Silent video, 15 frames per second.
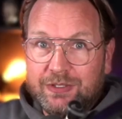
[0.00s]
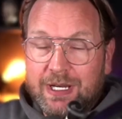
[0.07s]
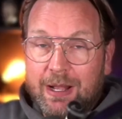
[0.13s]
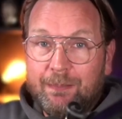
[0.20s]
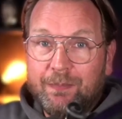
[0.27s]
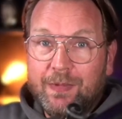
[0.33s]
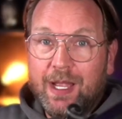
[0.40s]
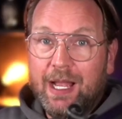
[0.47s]
Now,
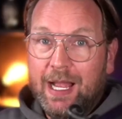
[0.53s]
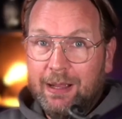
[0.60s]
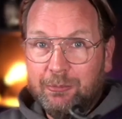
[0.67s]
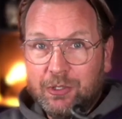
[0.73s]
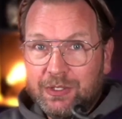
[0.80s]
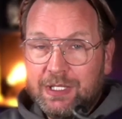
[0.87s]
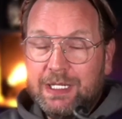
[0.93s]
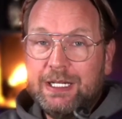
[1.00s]
I'm
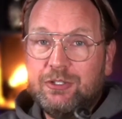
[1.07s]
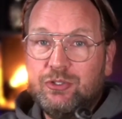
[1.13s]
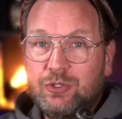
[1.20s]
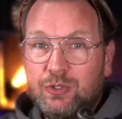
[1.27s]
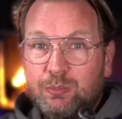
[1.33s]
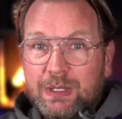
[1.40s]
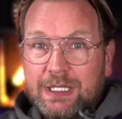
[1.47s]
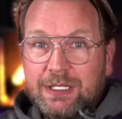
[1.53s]
going to let
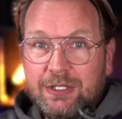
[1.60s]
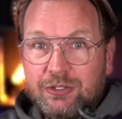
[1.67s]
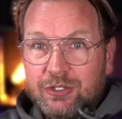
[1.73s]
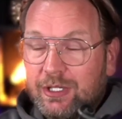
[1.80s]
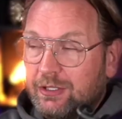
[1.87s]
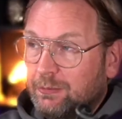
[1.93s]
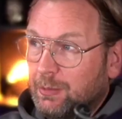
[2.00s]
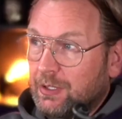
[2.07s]
you be the
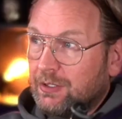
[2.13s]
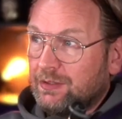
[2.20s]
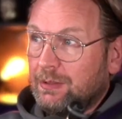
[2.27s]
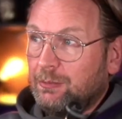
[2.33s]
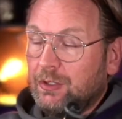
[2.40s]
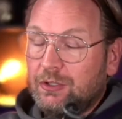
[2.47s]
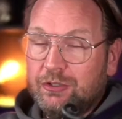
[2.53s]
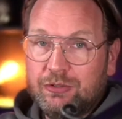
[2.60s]
judge because I'm
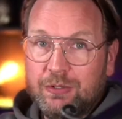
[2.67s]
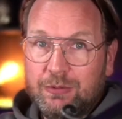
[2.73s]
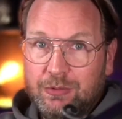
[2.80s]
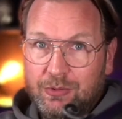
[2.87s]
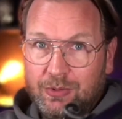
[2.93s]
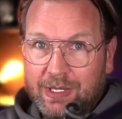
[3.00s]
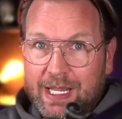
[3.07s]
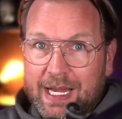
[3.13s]
going to show
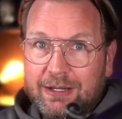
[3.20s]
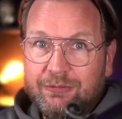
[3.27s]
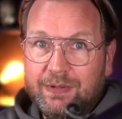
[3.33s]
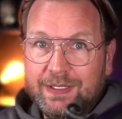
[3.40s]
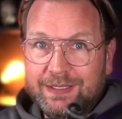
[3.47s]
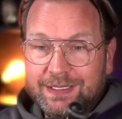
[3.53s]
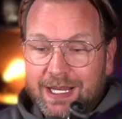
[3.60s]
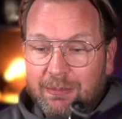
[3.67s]
you live
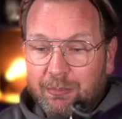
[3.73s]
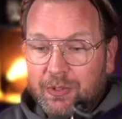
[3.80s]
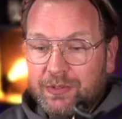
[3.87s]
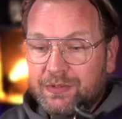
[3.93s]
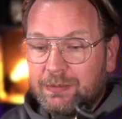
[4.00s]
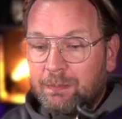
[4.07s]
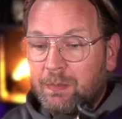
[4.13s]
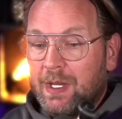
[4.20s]

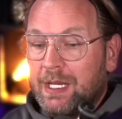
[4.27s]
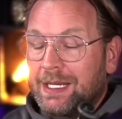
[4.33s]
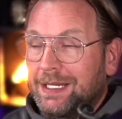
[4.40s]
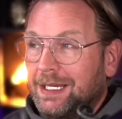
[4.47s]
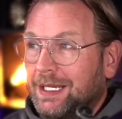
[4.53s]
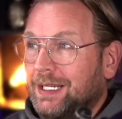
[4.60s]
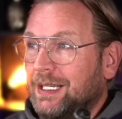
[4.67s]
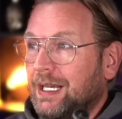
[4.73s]
examples.
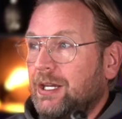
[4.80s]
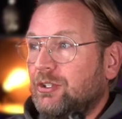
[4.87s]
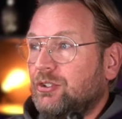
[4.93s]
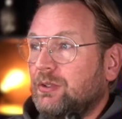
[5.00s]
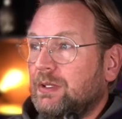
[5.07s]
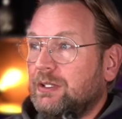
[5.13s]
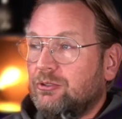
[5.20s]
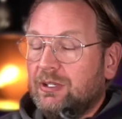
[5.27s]
In case
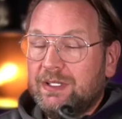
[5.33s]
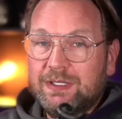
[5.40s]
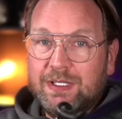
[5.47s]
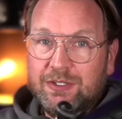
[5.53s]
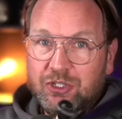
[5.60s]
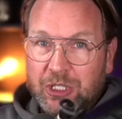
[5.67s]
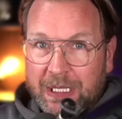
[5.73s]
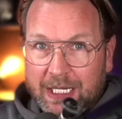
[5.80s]
you're interested,
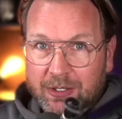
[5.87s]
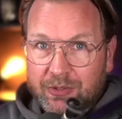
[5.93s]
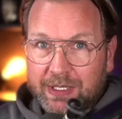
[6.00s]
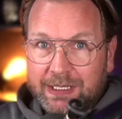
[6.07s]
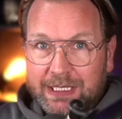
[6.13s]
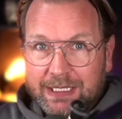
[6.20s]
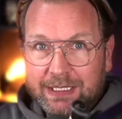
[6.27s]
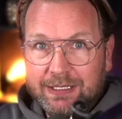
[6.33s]
check out the
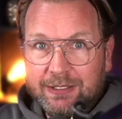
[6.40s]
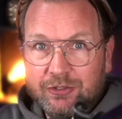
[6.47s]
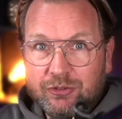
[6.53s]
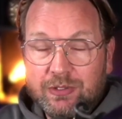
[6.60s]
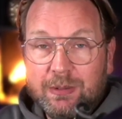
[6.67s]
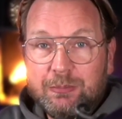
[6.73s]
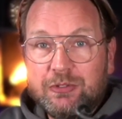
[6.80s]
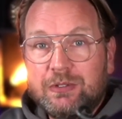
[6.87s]
link in the
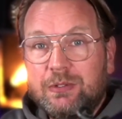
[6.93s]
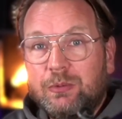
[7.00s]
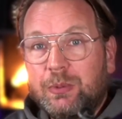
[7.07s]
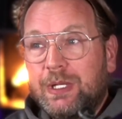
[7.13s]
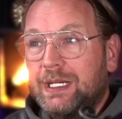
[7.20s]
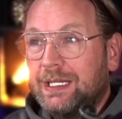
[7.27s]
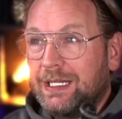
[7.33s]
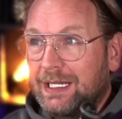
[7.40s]
description where
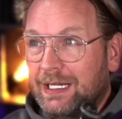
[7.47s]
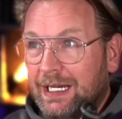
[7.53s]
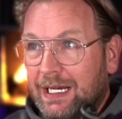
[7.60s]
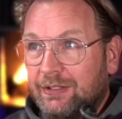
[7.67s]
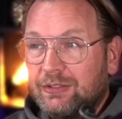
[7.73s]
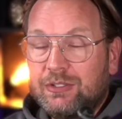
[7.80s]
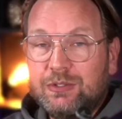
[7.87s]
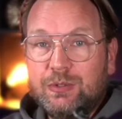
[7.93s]
you can get
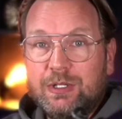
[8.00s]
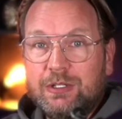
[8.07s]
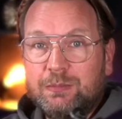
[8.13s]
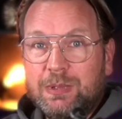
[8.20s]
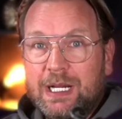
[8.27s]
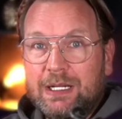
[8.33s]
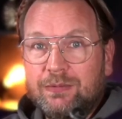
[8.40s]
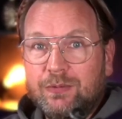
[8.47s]
access to this
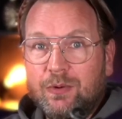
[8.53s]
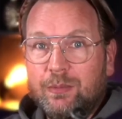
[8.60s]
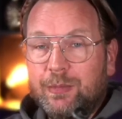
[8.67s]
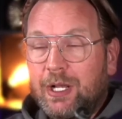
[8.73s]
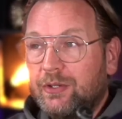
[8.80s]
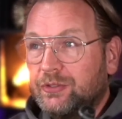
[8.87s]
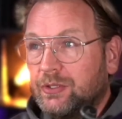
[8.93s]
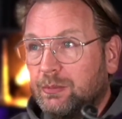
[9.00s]
platform,
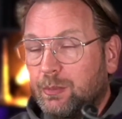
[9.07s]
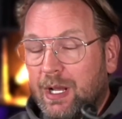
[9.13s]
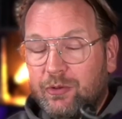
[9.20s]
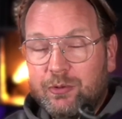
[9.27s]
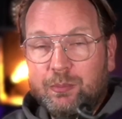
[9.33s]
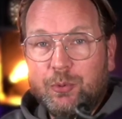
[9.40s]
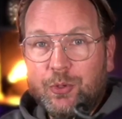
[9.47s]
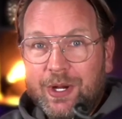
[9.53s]
also about
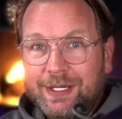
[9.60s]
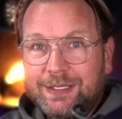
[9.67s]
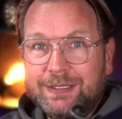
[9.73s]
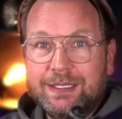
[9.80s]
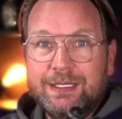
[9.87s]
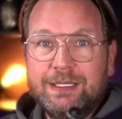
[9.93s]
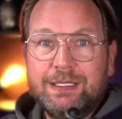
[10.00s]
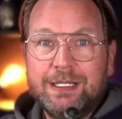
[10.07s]
the
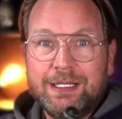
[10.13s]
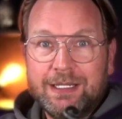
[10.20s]
pricing,